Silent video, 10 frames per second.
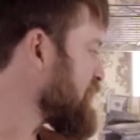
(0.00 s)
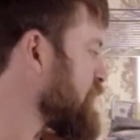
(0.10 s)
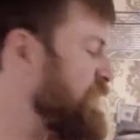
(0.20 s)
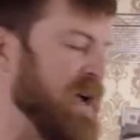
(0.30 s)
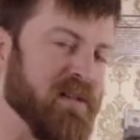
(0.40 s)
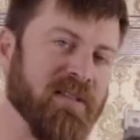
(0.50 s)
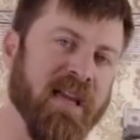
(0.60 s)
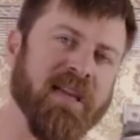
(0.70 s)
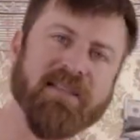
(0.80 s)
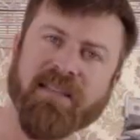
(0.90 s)
in
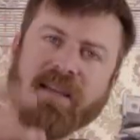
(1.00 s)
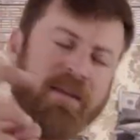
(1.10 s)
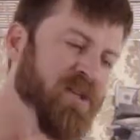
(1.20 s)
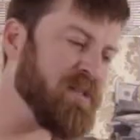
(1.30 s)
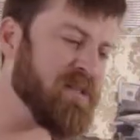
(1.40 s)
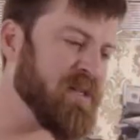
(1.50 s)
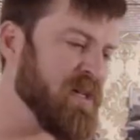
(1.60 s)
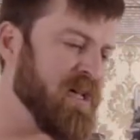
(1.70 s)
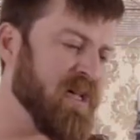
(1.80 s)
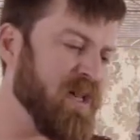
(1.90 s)
2018. I just,
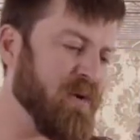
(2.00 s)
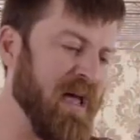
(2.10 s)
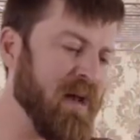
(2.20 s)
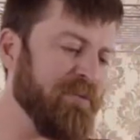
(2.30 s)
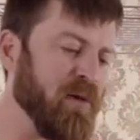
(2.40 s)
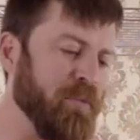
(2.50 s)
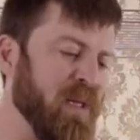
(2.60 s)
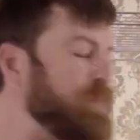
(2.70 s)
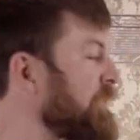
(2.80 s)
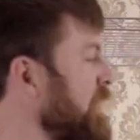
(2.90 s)
you know, I had a few
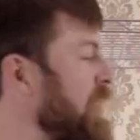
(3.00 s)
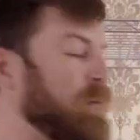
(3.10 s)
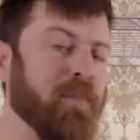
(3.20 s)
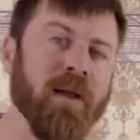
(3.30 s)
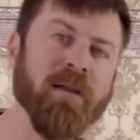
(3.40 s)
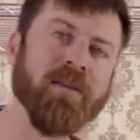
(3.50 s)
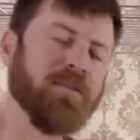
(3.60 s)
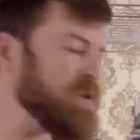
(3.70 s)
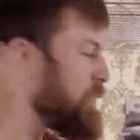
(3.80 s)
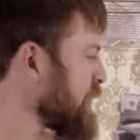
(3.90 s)
people following me on
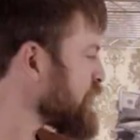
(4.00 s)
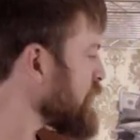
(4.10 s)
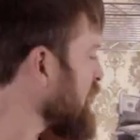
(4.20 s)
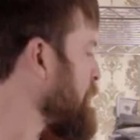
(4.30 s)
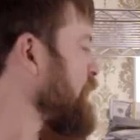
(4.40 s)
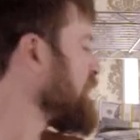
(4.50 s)
YouTube. I'd shoot a couple